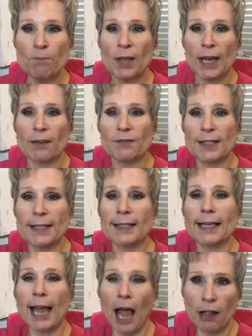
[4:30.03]
if this is a
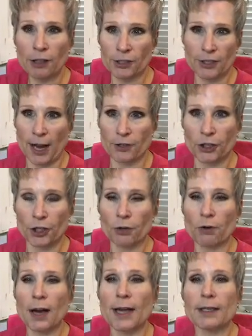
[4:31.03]
colored
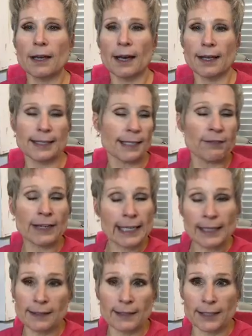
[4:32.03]
tattoo, it's even
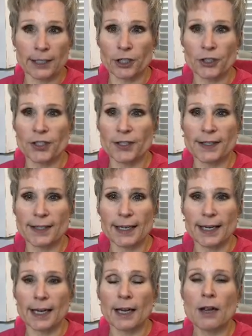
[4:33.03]
easier to
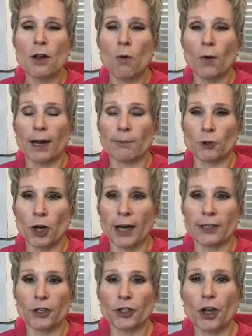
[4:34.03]
see what I'm
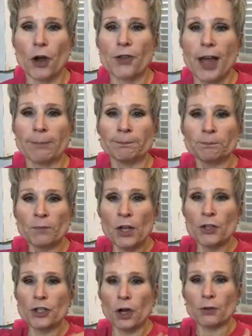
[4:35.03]
trying to show them.
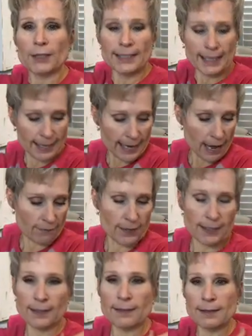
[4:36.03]
So let's say they have
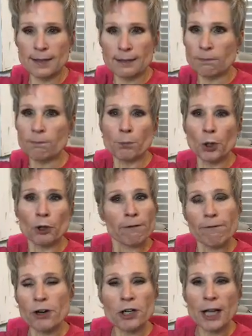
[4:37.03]
this
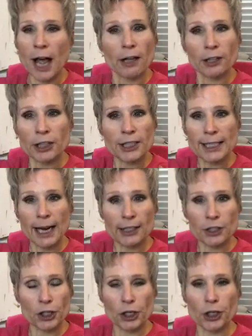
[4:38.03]
beautiful colored
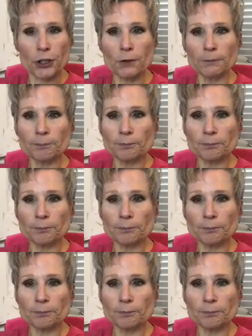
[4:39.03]
tattoo